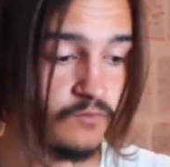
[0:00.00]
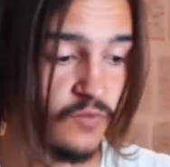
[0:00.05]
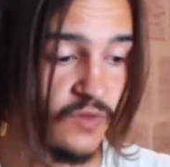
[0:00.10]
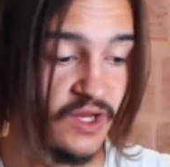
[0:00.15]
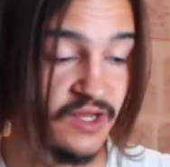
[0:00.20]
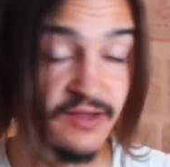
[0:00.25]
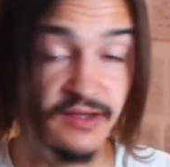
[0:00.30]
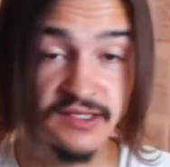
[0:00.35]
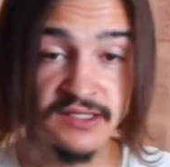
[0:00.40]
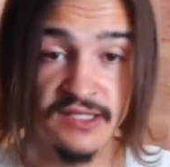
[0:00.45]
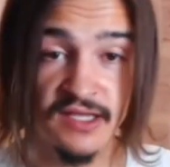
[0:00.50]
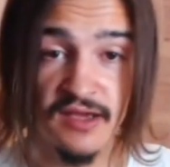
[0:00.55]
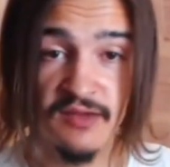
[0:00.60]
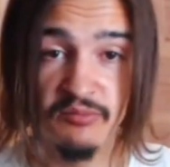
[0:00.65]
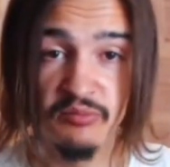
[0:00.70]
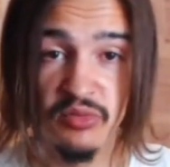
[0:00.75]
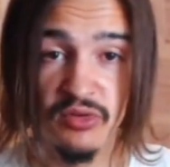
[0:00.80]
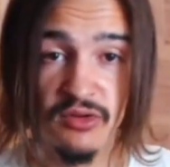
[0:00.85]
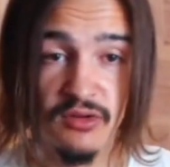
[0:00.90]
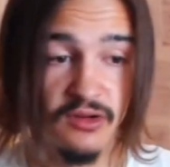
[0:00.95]

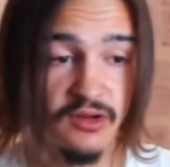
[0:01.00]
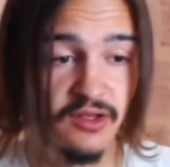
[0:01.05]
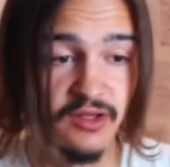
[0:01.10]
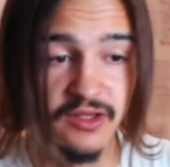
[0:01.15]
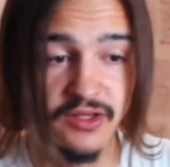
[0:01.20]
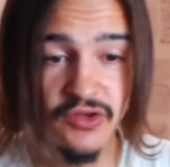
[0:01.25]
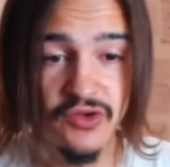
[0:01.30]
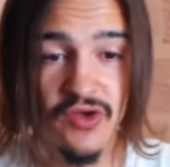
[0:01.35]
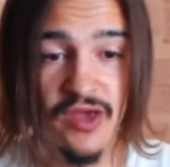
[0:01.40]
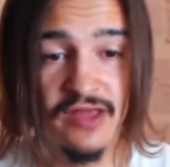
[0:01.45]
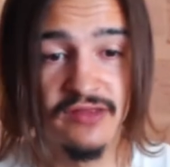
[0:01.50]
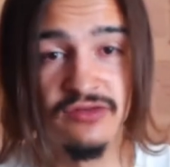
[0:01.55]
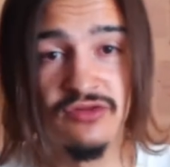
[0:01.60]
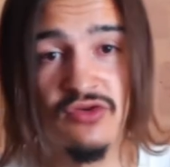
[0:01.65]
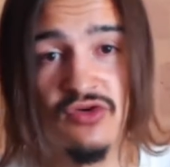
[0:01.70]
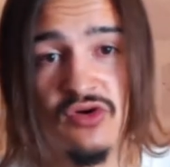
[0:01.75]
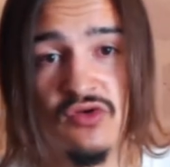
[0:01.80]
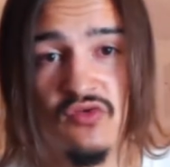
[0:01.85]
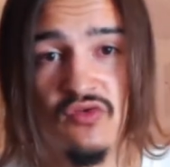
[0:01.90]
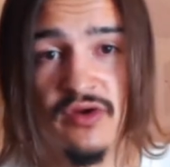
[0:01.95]
example, you had
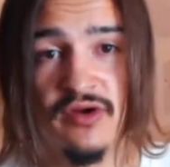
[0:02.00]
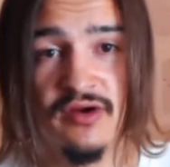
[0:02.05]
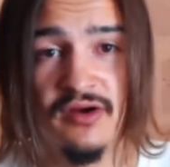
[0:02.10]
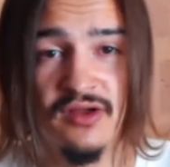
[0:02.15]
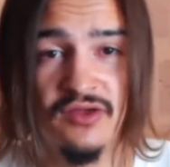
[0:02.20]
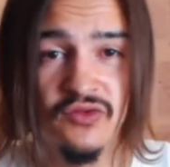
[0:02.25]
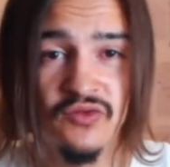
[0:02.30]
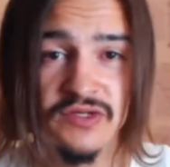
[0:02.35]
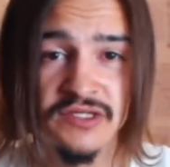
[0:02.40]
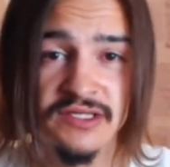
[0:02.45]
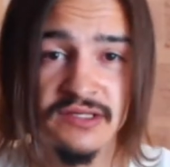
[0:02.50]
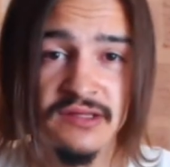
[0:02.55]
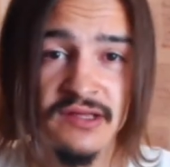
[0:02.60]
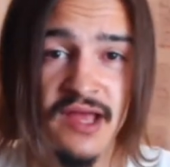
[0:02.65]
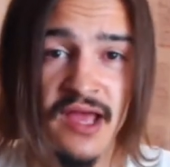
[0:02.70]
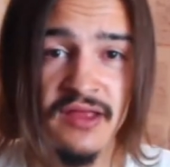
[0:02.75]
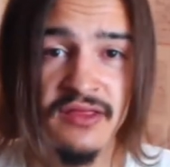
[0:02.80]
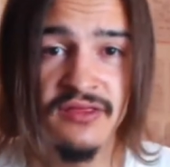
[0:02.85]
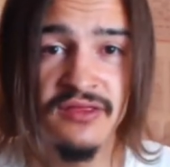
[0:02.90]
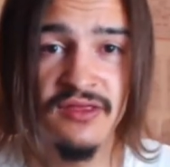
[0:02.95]
no aware, it was a
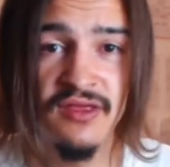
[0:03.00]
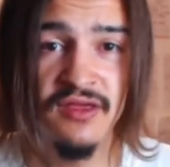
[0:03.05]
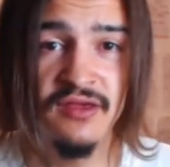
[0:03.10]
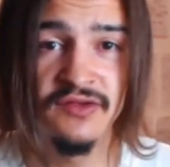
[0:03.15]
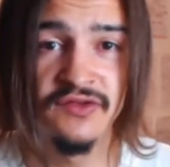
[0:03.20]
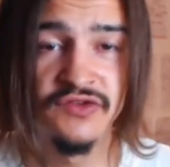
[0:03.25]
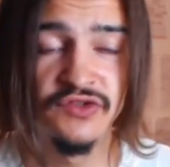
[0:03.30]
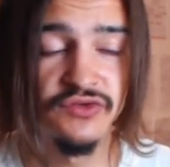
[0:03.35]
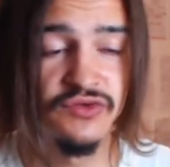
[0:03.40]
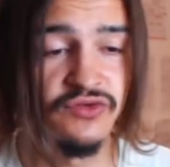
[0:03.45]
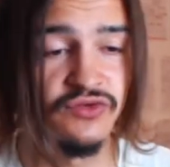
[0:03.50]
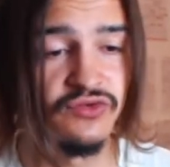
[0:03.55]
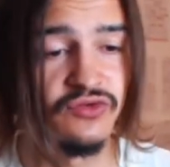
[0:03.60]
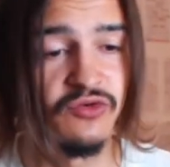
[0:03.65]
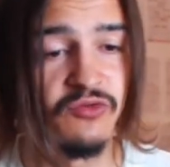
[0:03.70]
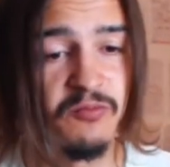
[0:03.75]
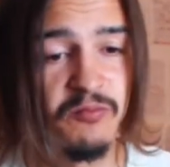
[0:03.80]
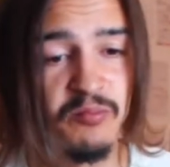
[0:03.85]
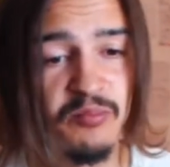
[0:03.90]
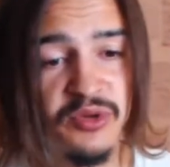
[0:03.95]
dead thing to
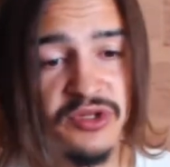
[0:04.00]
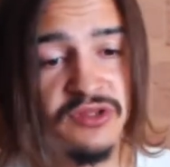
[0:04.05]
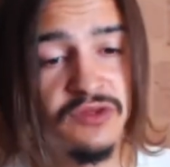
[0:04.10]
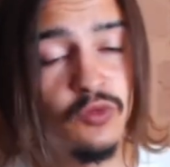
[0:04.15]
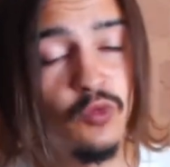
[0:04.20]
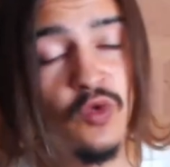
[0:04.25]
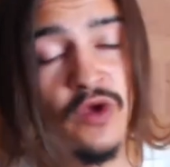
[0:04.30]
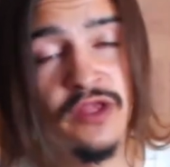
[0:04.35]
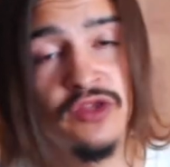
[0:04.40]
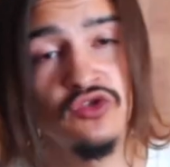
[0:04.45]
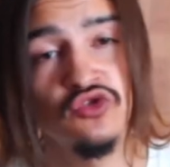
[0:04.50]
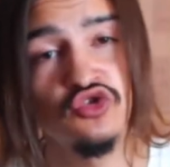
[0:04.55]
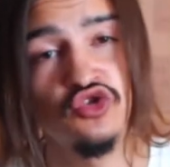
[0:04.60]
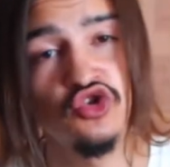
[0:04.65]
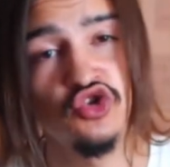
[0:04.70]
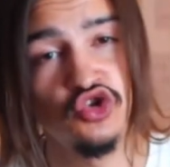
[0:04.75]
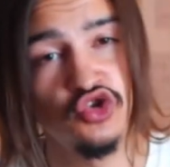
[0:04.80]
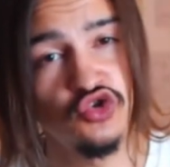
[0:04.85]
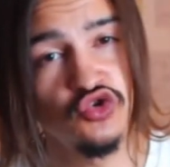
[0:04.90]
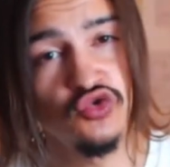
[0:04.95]
you. But when you
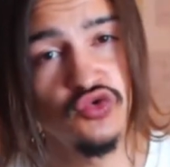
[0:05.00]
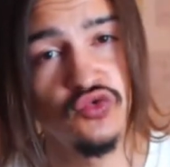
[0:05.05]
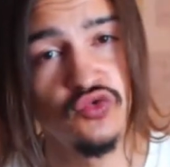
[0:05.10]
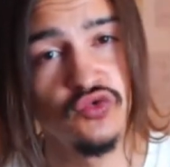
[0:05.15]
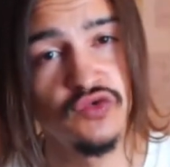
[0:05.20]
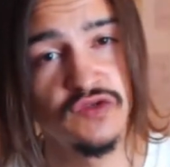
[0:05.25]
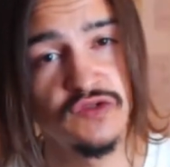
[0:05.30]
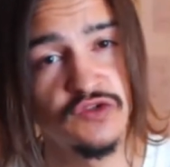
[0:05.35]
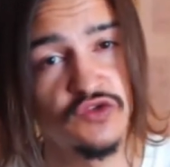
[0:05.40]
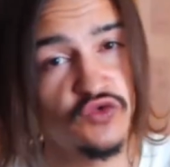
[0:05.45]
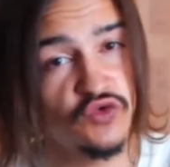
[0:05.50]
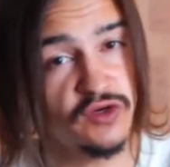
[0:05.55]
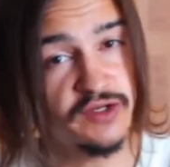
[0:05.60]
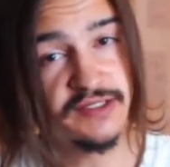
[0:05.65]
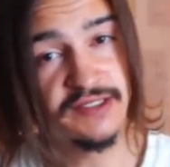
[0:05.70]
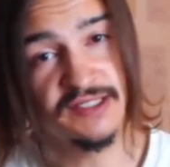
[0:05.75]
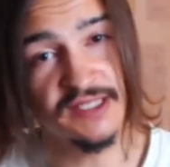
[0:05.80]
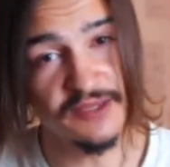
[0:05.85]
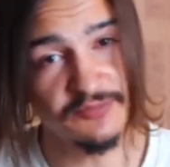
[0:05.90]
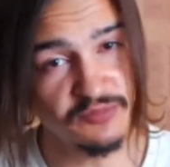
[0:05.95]
choose to
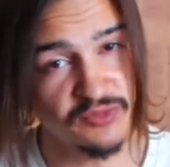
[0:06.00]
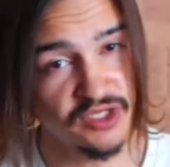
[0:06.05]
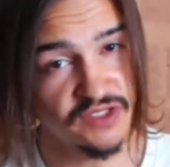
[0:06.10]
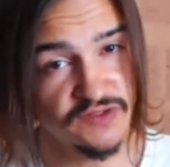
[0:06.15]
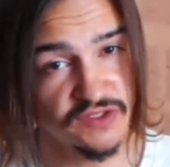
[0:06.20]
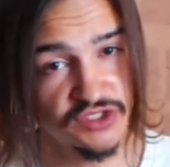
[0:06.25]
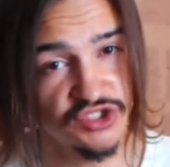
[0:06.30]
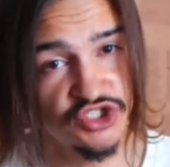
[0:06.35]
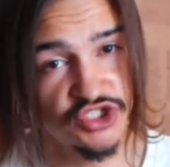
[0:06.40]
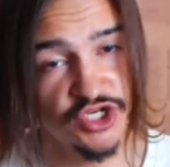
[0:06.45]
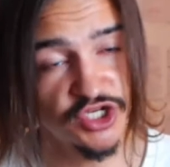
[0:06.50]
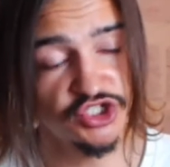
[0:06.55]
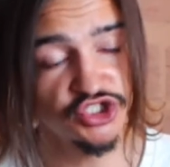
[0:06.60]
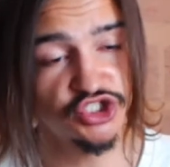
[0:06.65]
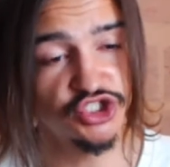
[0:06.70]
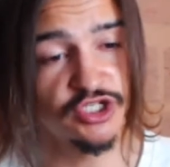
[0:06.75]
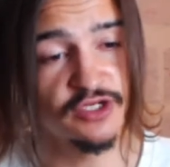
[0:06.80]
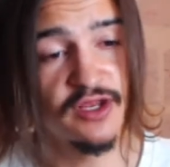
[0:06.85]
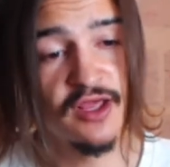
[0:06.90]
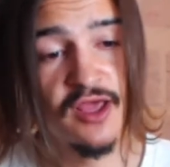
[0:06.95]
accept my
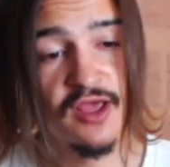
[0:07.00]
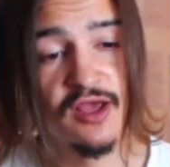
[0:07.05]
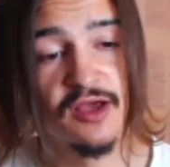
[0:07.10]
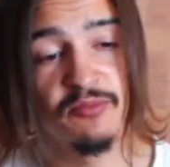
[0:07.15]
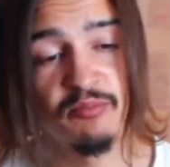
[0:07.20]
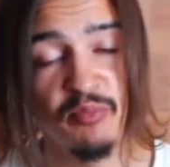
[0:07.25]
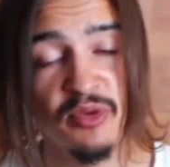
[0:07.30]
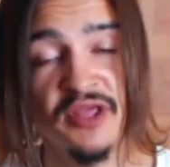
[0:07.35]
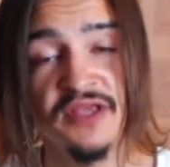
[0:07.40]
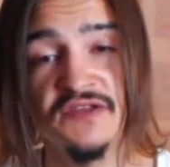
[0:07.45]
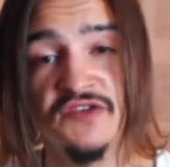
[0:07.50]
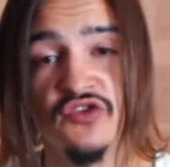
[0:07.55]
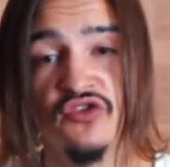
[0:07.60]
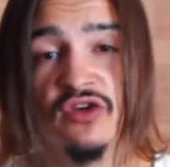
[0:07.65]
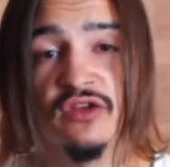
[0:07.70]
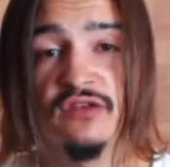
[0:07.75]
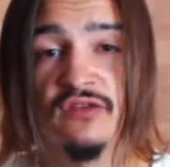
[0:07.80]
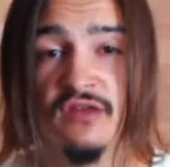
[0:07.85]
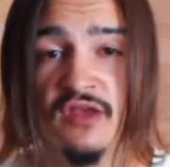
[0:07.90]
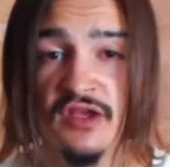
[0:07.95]
suggestion and place your
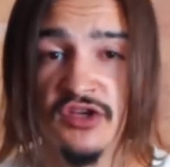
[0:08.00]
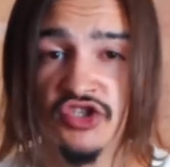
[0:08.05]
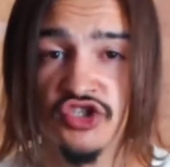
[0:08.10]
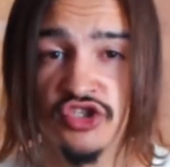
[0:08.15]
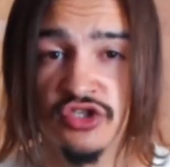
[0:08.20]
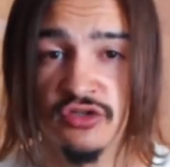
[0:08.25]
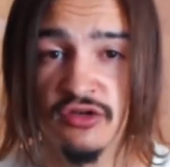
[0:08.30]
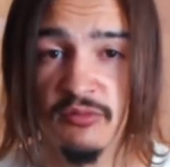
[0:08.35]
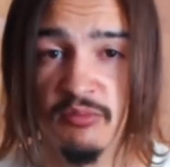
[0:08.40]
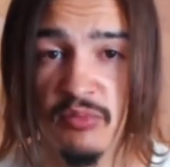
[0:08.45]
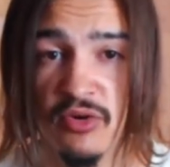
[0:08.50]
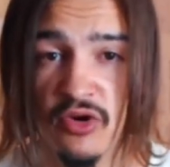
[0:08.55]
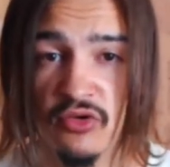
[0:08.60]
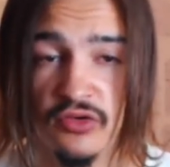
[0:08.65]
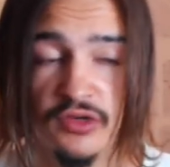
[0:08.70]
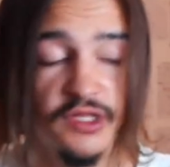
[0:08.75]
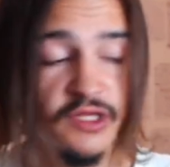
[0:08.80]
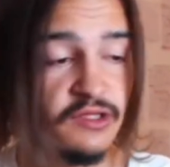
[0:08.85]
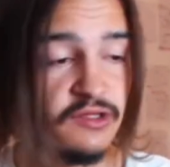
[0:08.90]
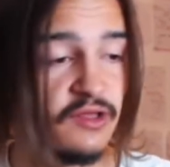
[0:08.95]
attention
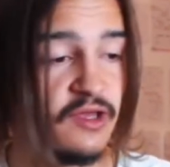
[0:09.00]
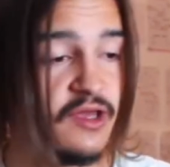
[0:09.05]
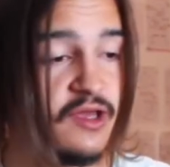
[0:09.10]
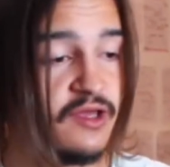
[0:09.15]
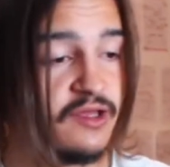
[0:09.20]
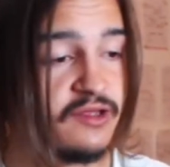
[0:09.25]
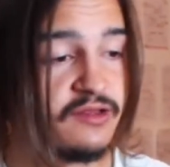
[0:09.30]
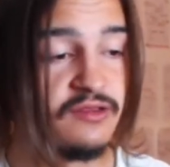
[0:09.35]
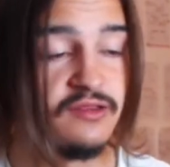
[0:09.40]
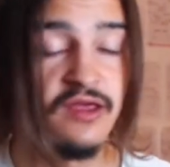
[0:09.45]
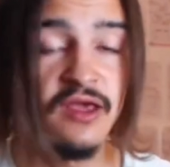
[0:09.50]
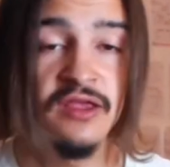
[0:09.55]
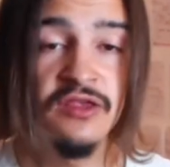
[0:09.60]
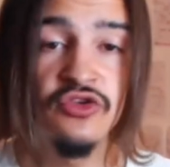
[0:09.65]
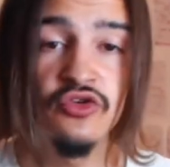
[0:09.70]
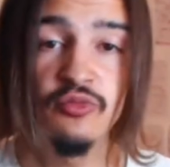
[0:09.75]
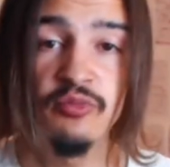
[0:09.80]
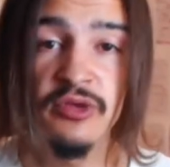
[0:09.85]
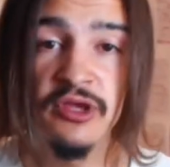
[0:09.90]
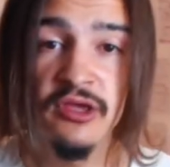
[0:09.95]
upon it, then
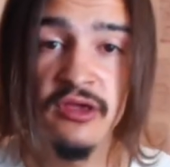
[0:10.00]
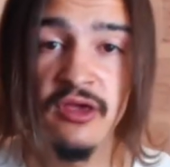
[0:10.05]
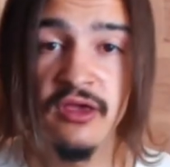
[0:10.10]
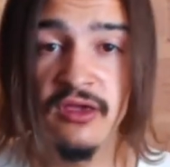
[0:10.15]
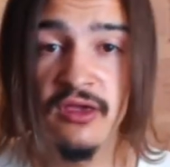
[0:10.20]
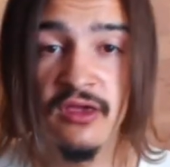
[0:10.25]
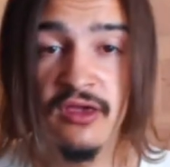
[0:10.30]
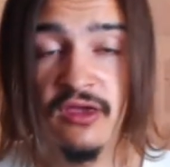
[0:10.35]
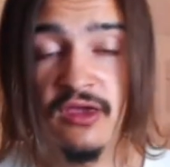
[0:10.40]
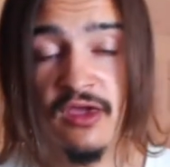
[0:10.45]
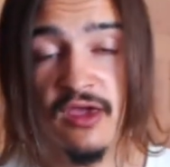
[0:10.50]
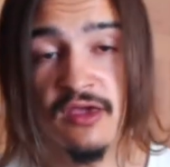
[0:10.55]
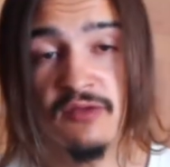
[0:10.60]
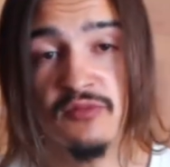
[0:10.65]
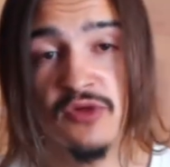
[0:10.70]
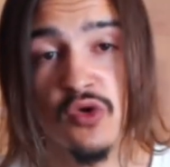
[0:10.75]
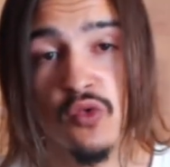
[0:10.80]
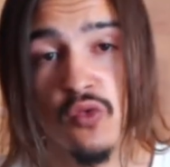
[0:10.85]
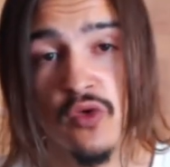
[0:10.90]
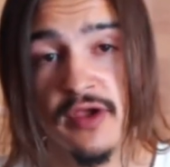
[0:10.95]
you became
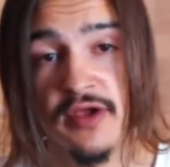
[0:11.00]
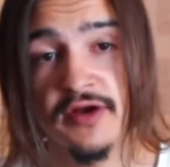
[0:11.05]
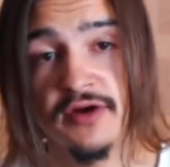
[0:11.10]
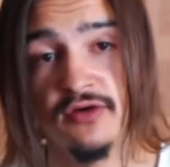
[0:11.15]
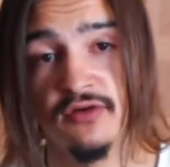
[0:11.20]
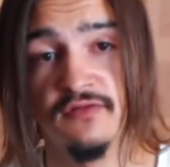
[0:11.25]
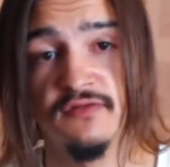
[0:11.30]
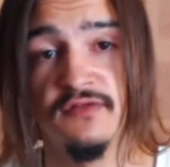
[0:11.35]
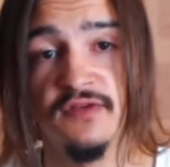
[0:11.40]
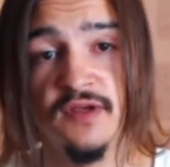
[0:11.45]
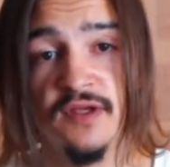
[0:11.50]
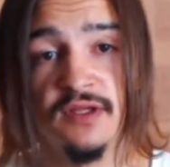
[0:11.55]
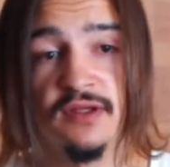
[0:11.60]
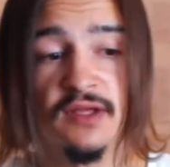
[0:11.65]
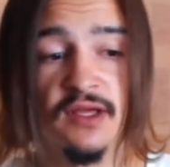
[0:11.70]
aware of it,